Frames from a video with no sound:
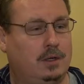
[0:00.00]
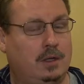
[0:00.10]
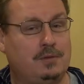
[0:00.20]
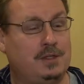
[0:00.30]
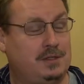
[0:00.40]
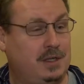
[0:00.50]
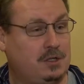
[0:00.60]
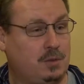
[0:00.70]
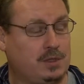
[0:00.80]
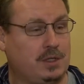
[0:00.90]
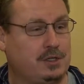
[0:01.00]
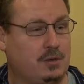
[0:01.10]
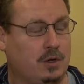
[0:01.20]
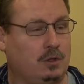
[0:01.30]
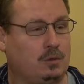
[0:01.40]
The FCC has recently
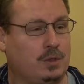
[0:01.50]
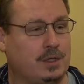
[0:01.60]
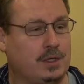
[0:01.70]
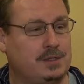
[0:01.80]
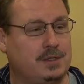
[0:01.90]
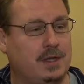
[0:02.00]
struggled with this.